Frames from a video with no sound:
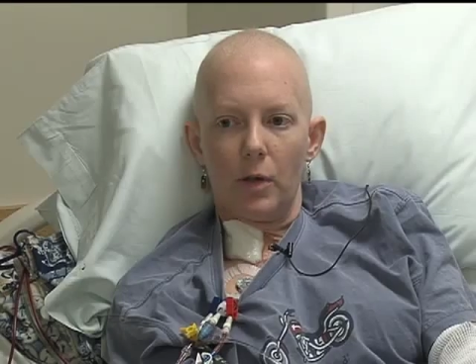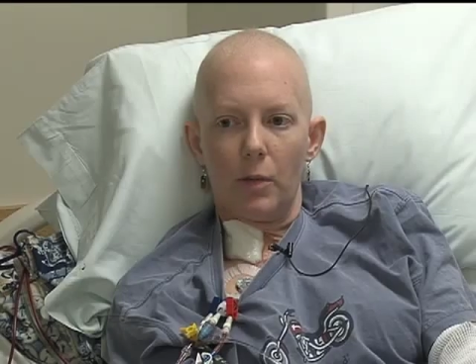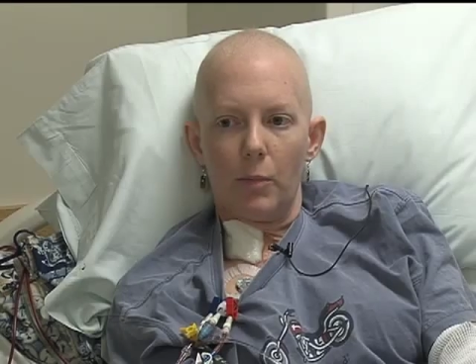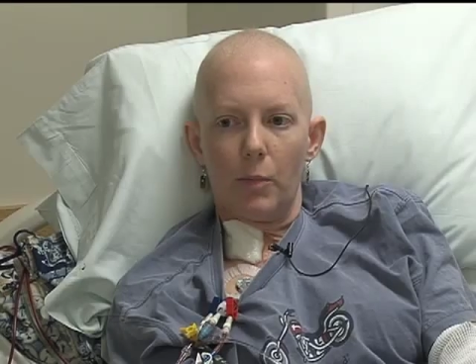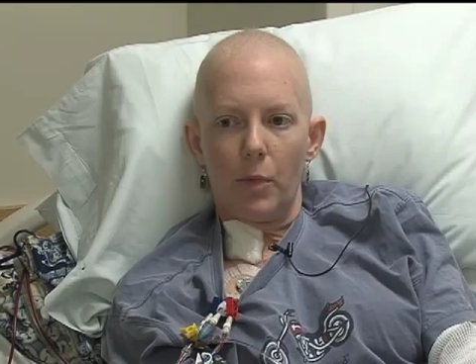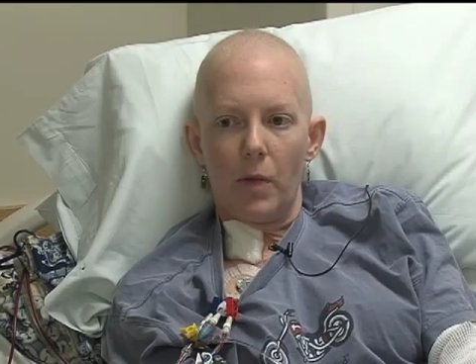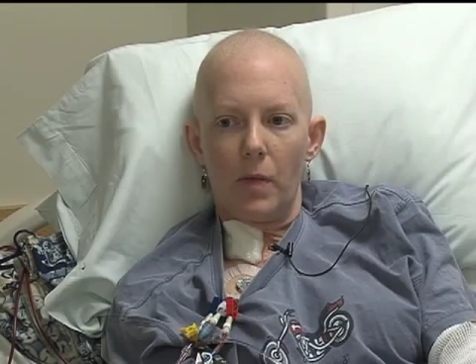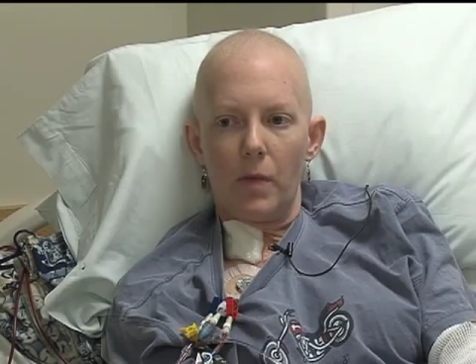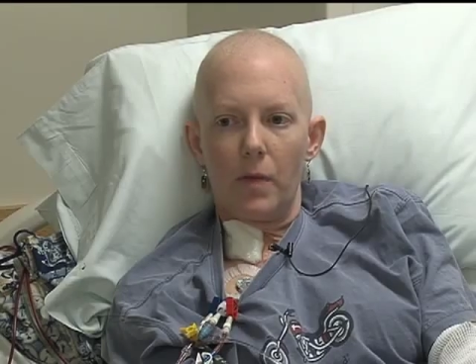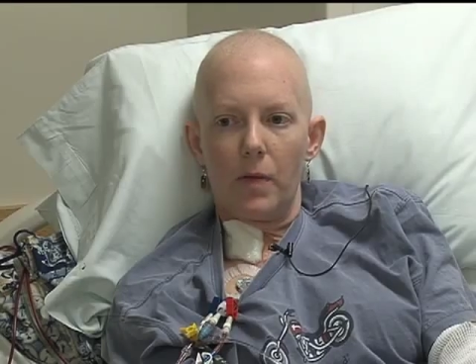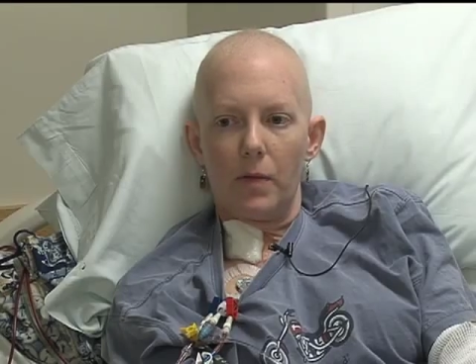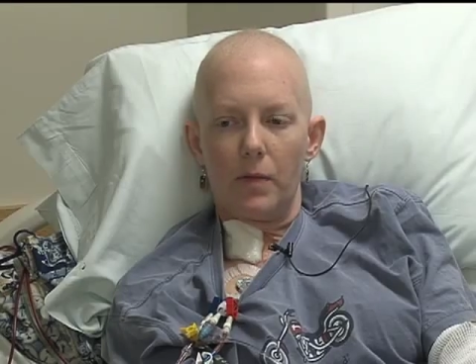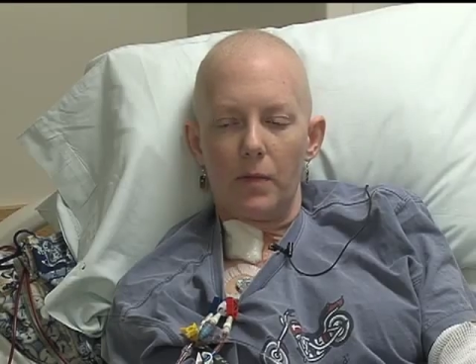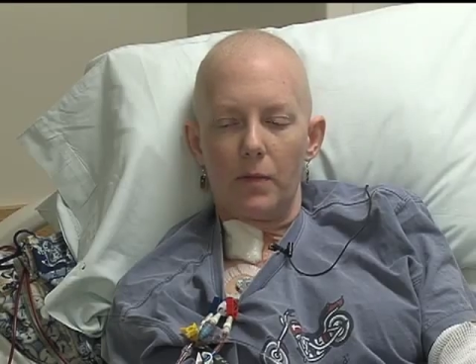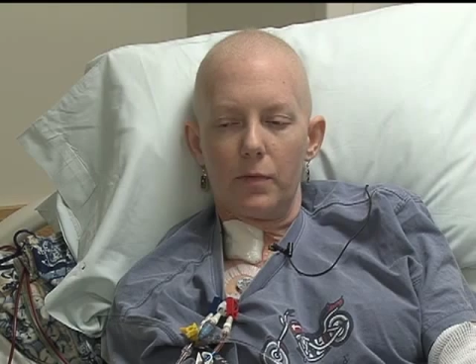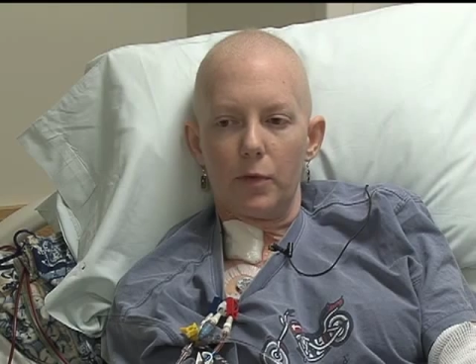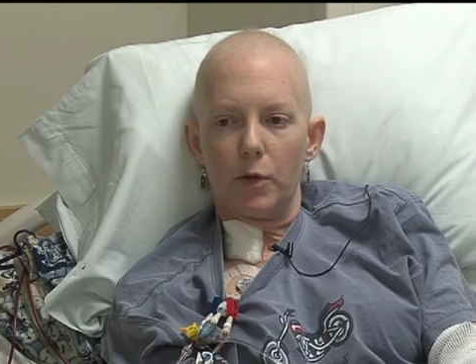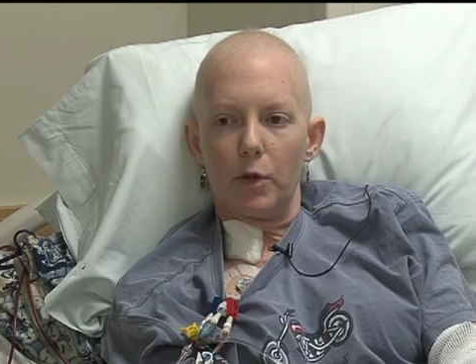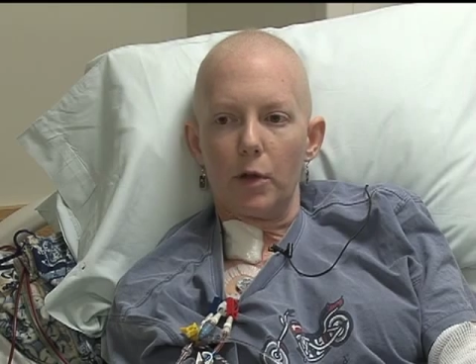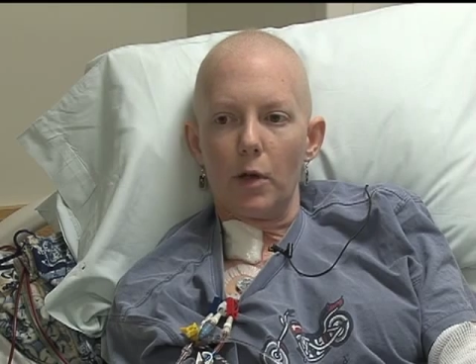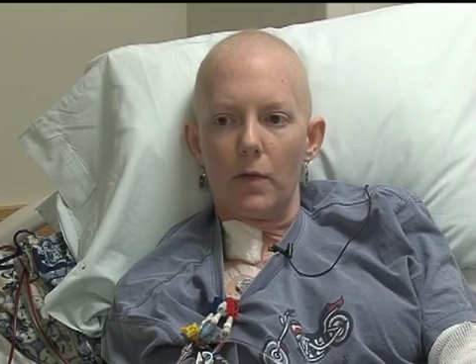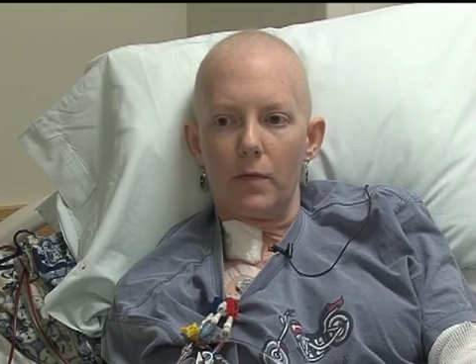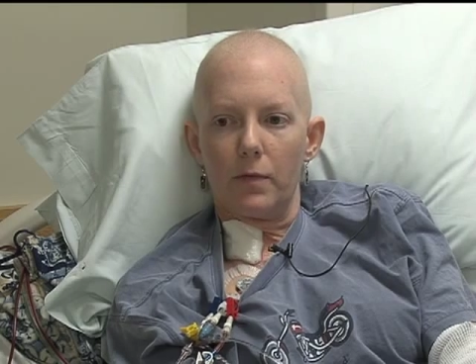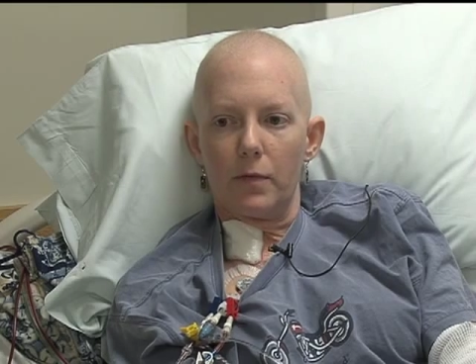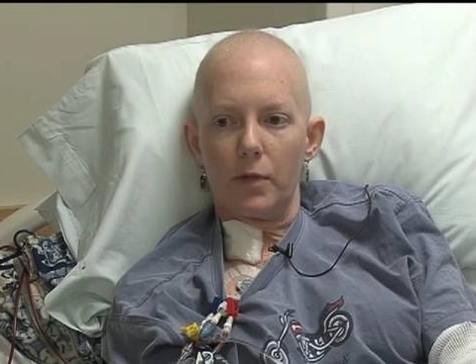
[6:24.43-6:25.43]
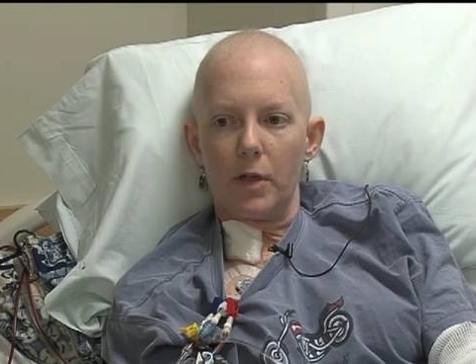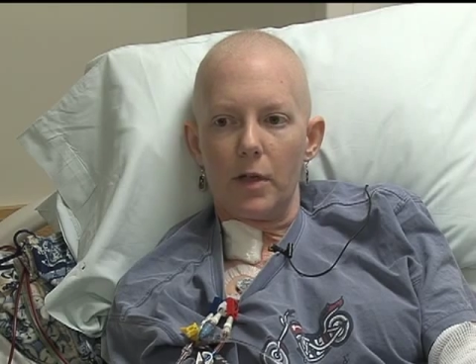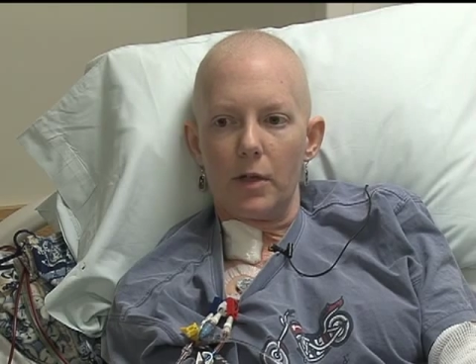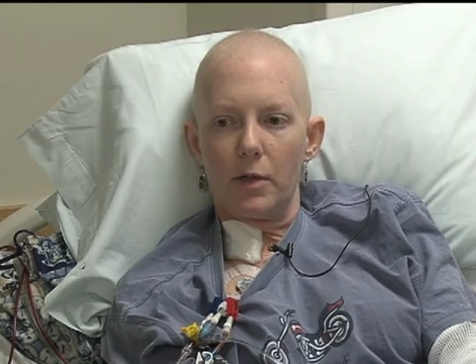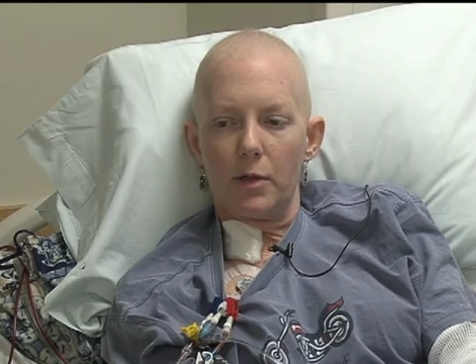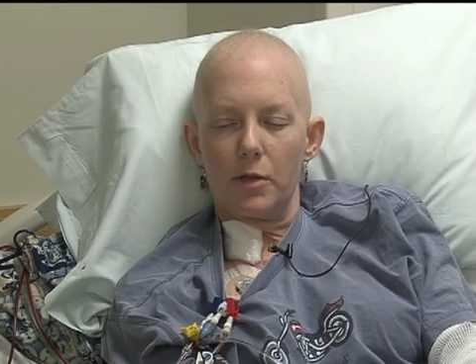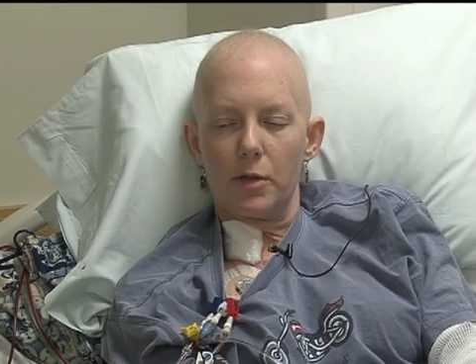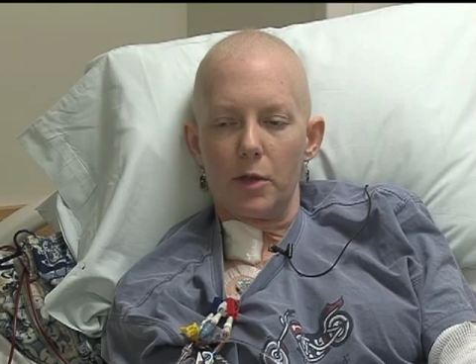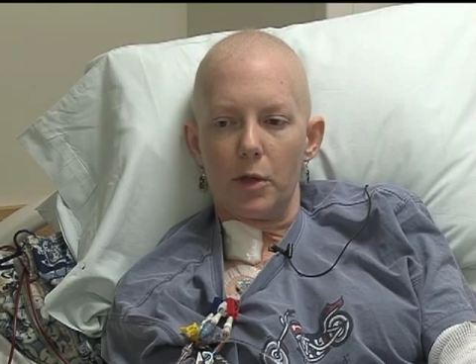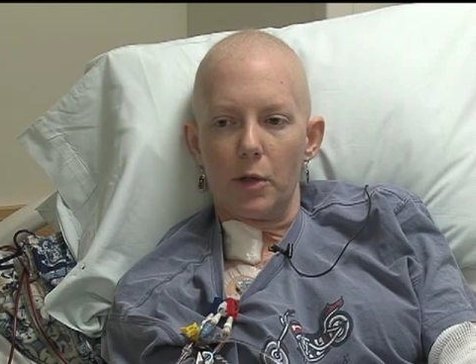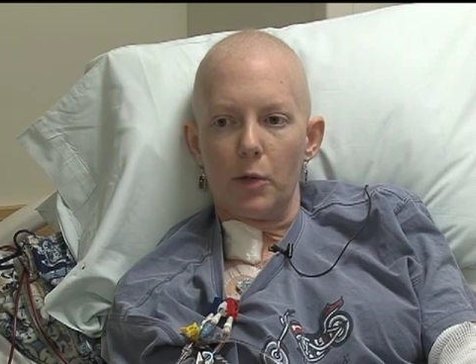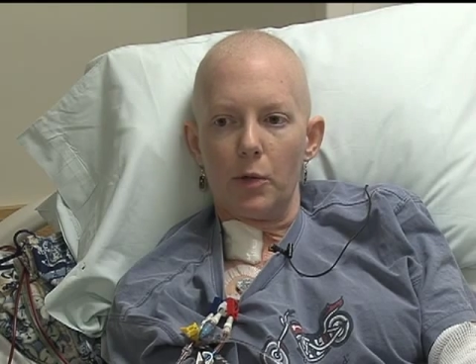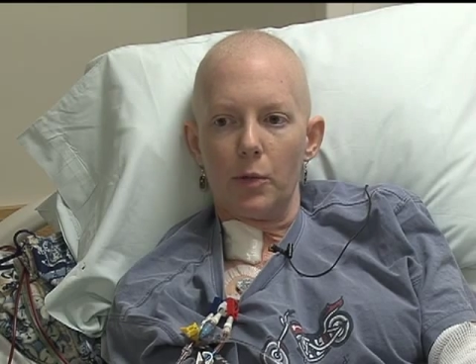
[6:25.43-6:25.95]
a month of recovery or
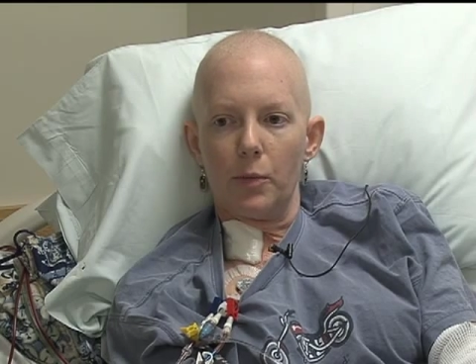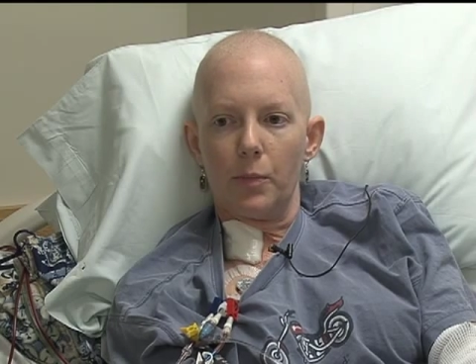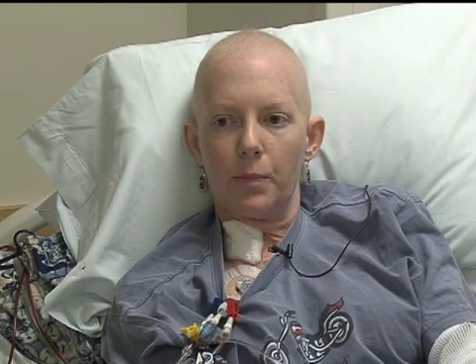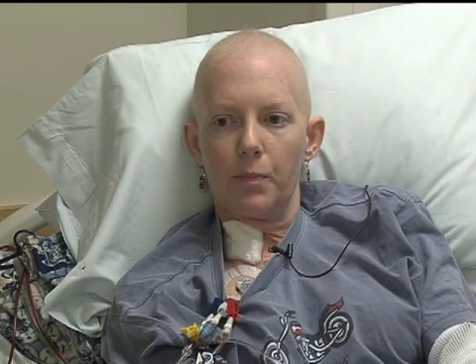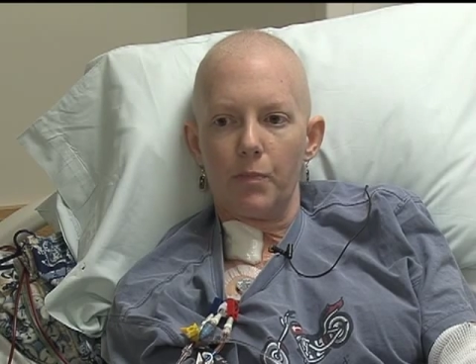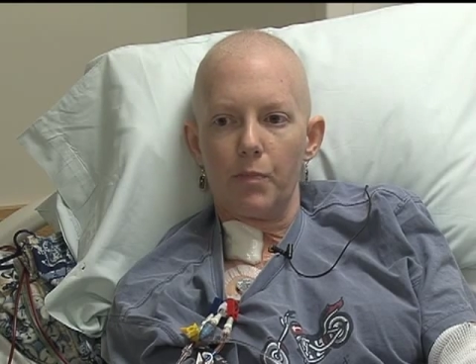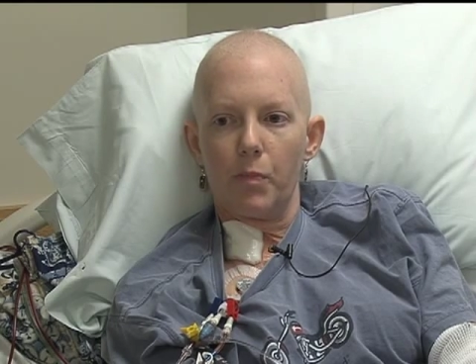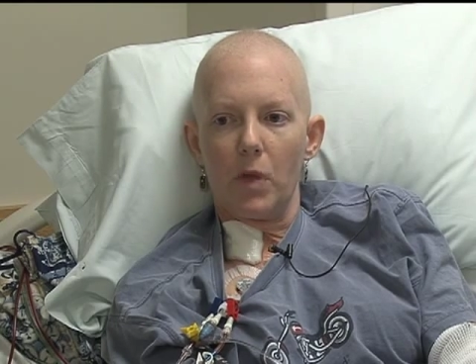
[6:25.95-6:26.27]
so,